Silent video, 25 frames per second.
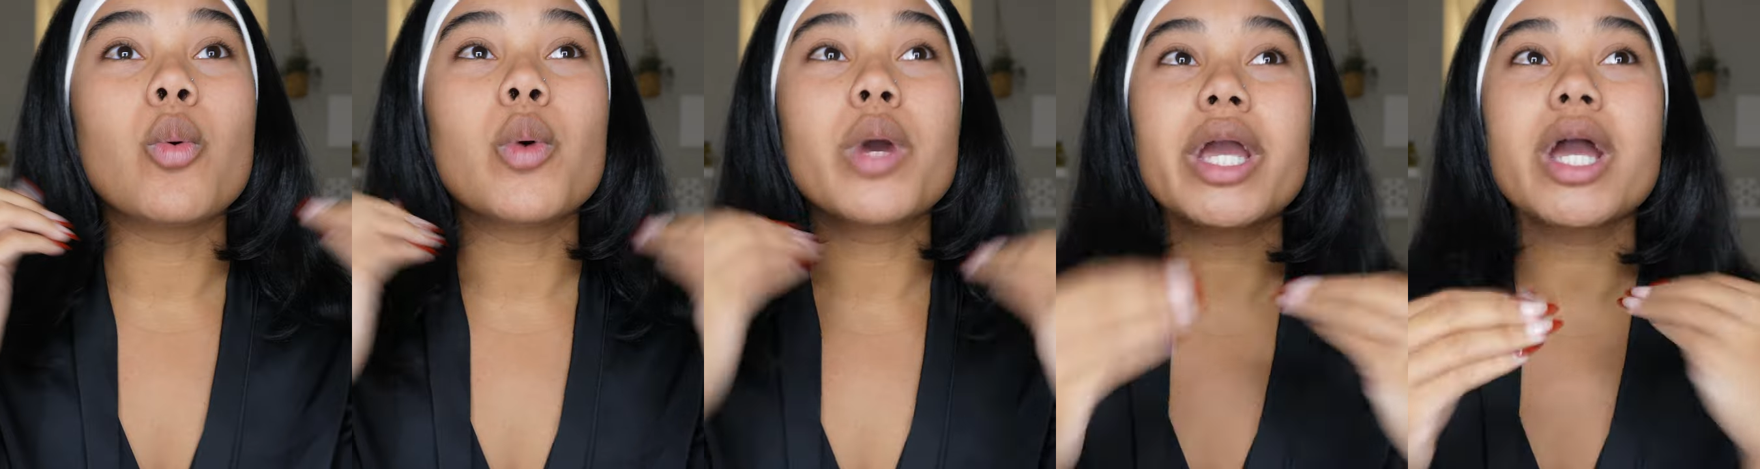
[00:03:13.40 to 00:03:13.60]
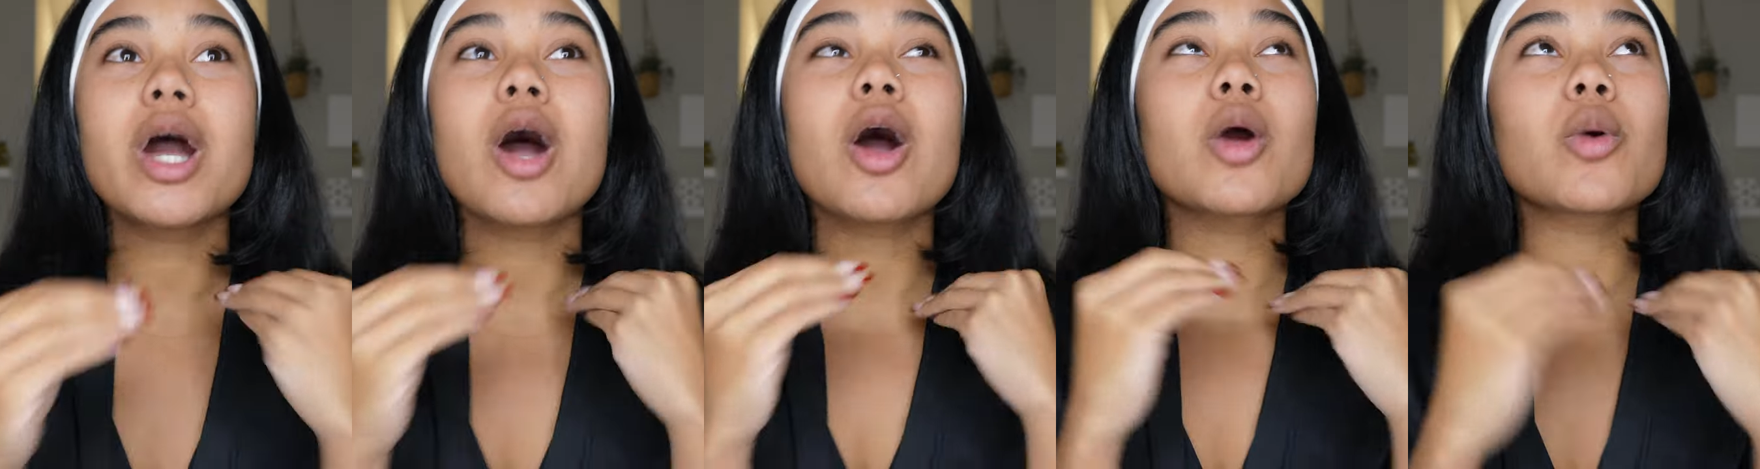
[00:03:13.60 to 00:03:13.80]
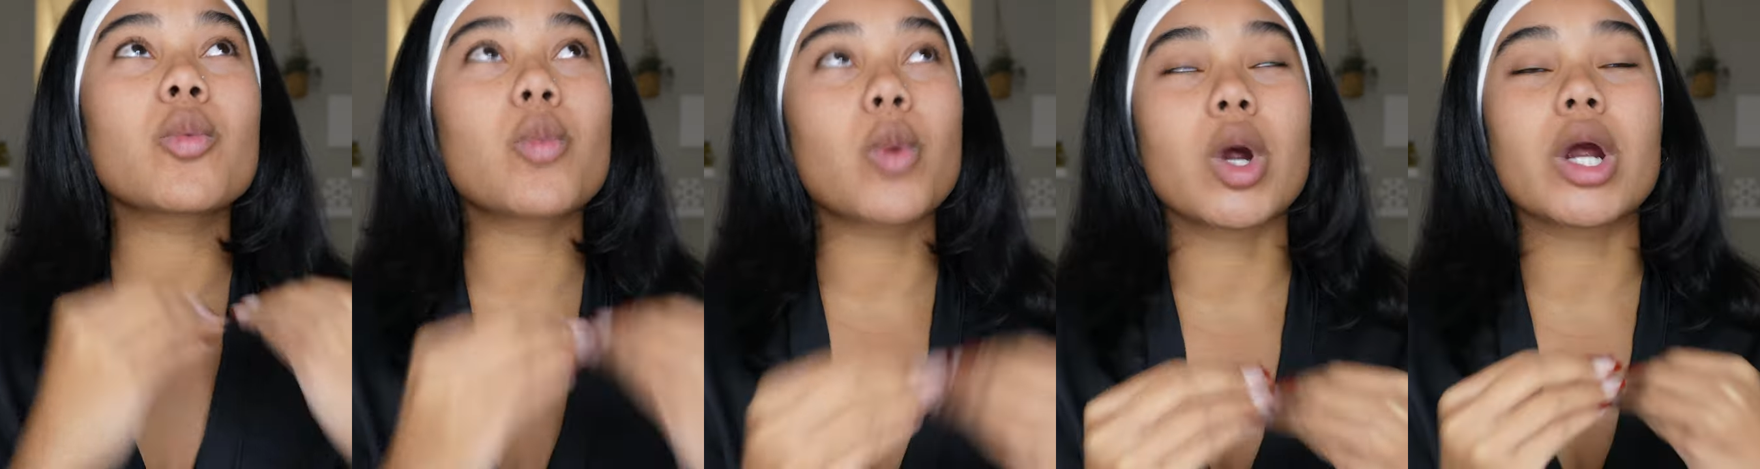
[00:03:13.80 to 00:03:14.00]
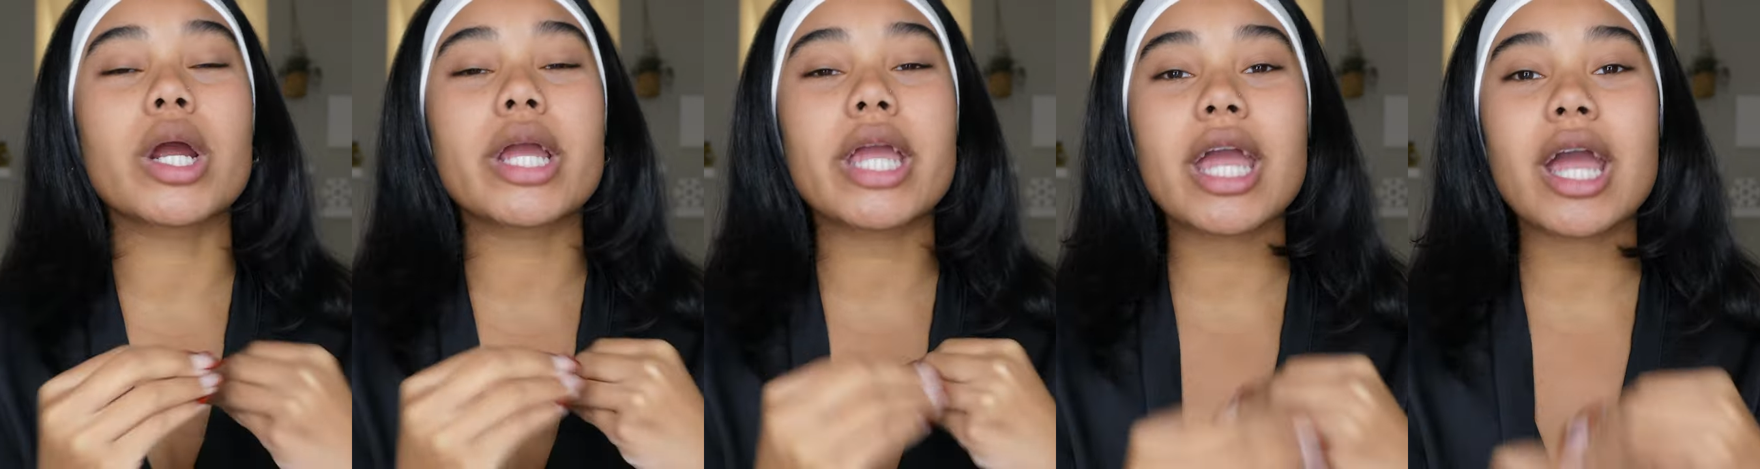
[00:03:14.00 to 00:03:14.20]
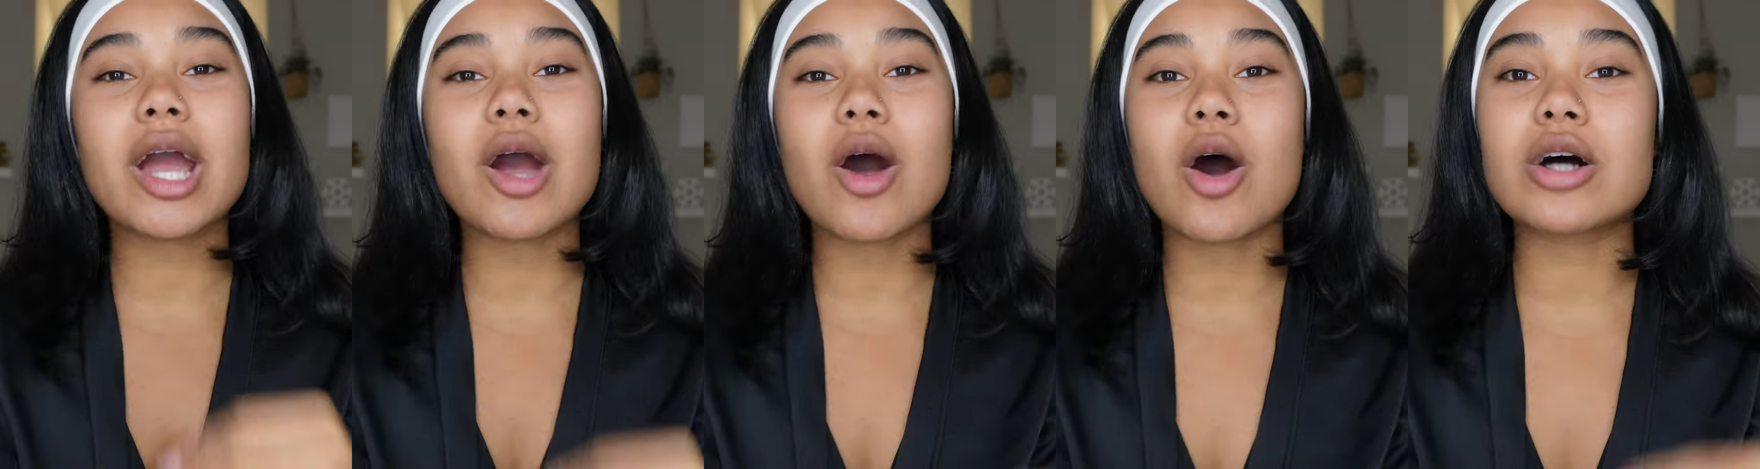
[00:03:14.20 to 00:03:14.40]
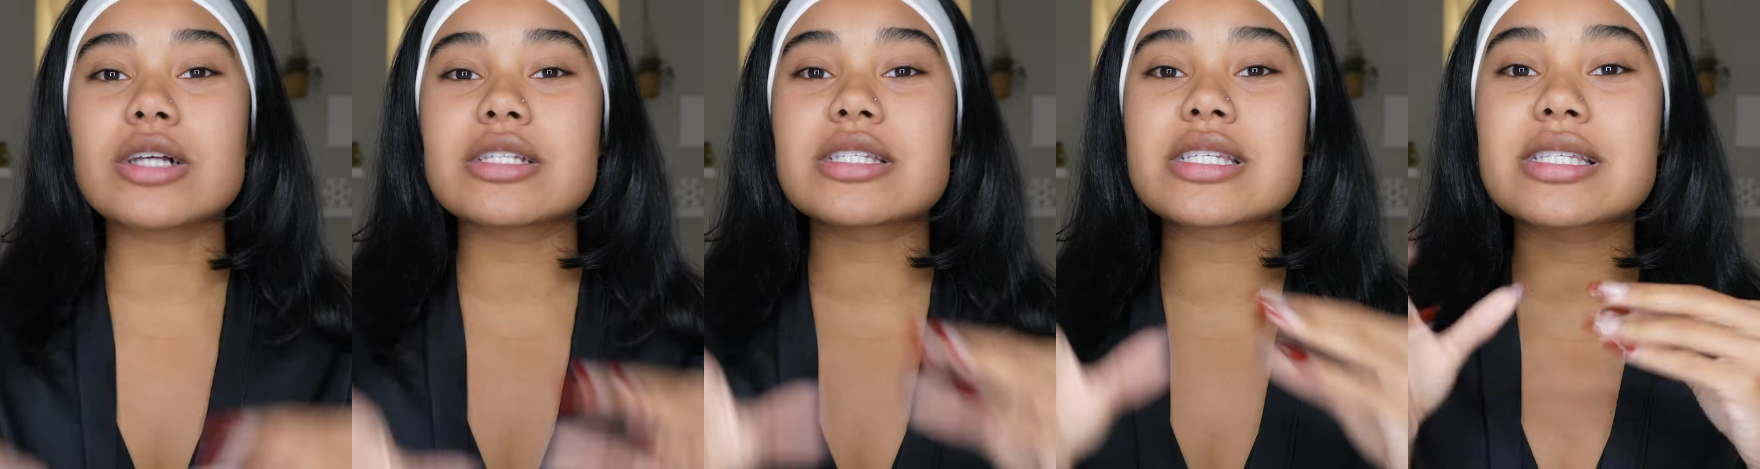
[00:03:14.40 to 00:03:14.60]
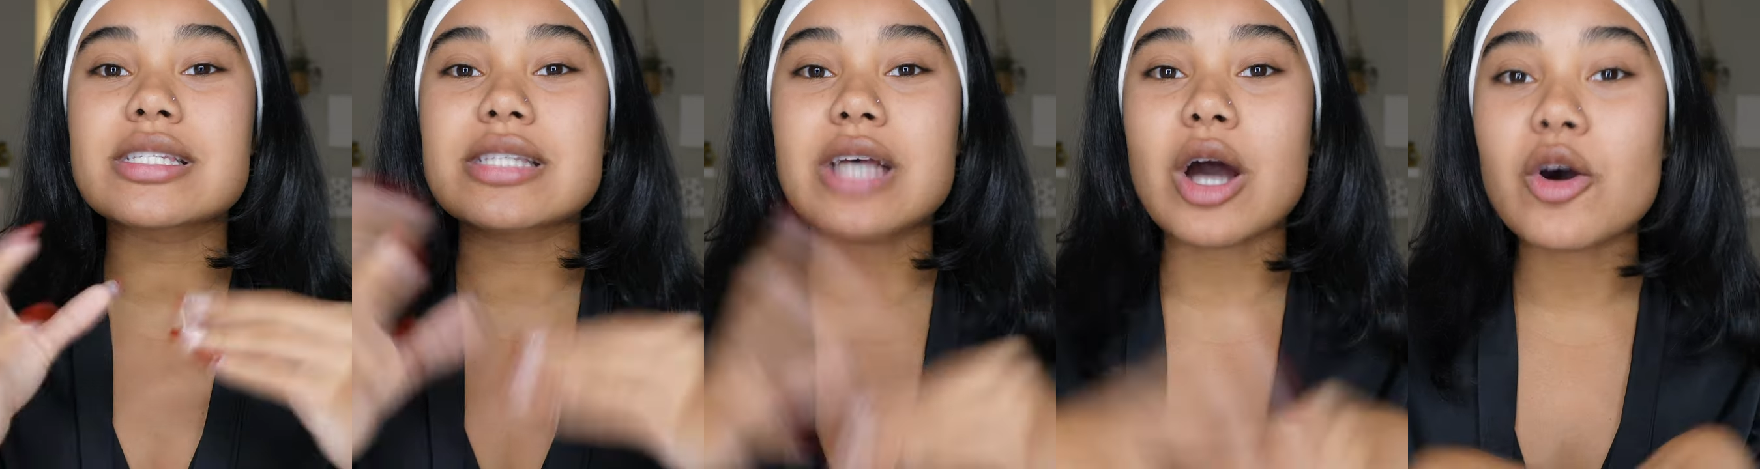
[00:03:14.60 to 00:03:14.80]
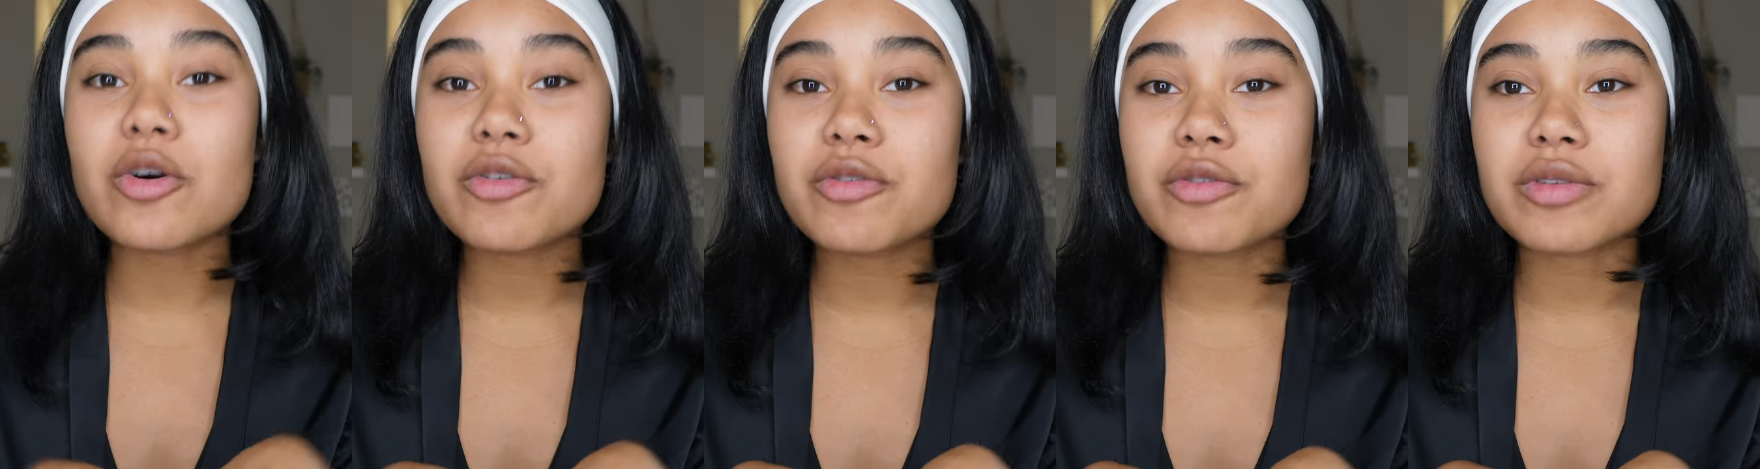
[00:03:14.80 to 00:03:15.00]
we are working on
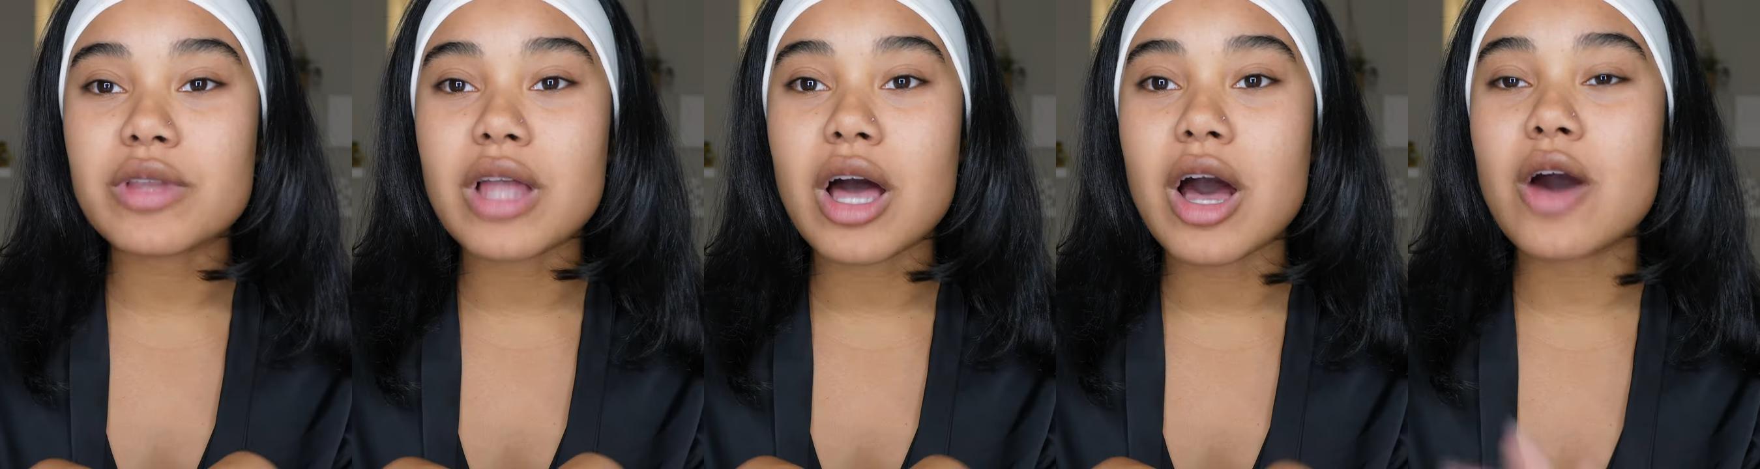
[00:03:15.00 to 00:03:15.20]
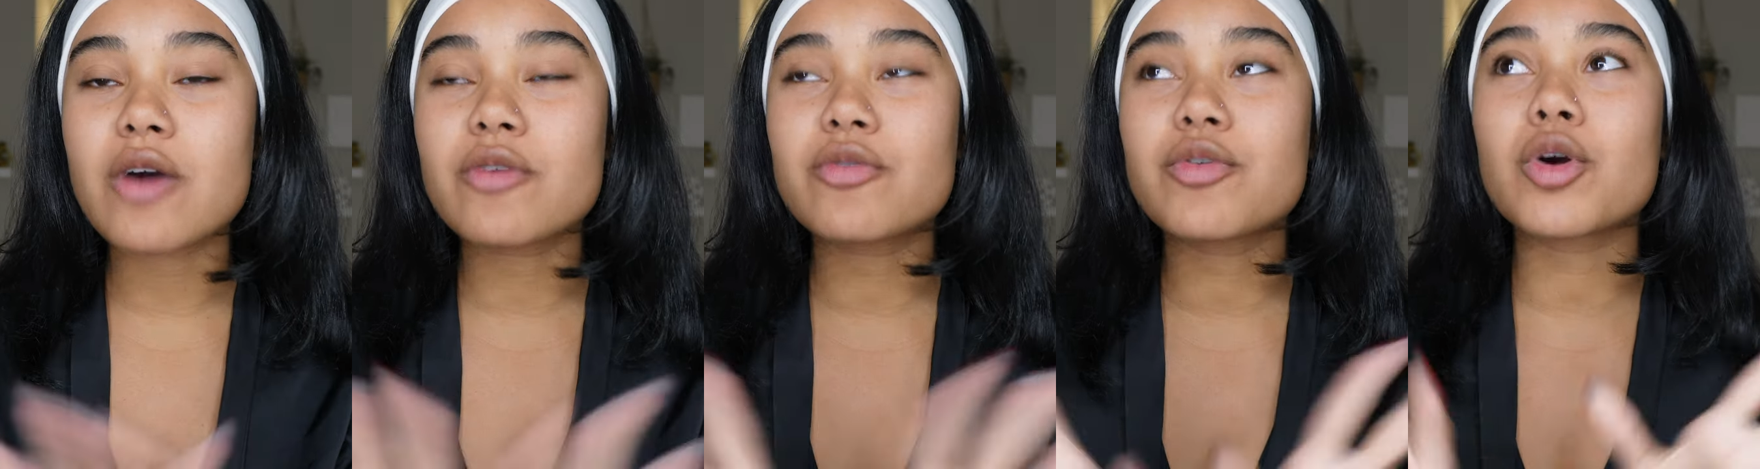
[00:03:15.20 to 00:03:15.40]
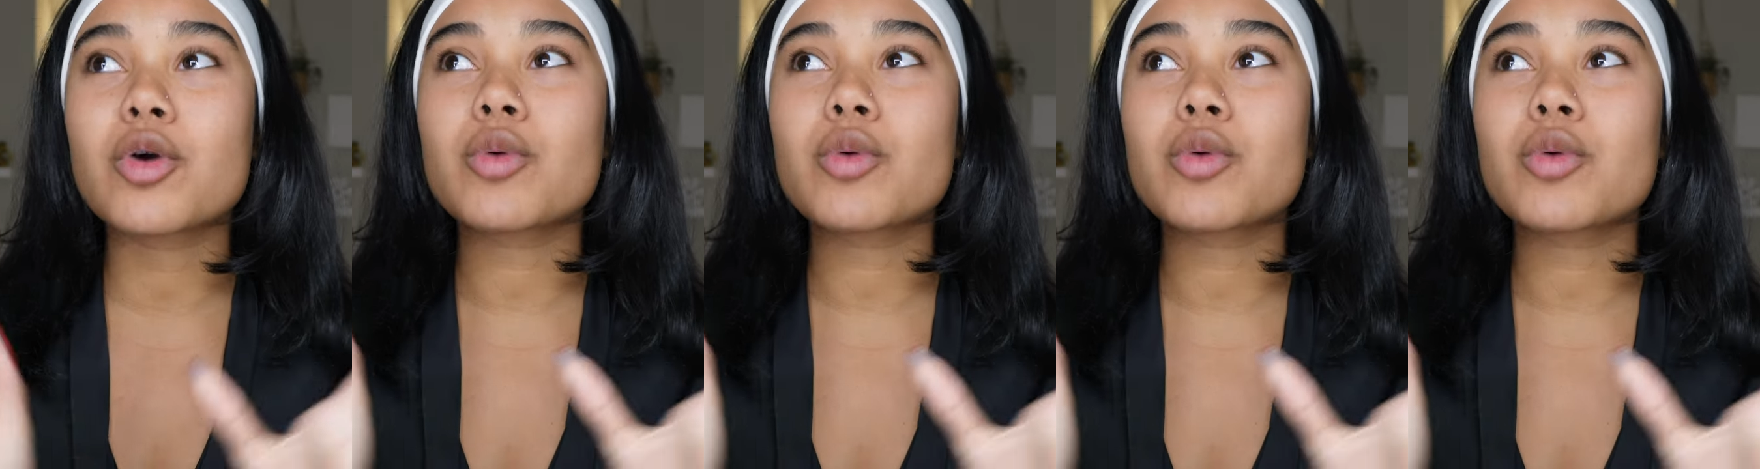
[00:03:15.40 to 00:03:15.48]
self-love.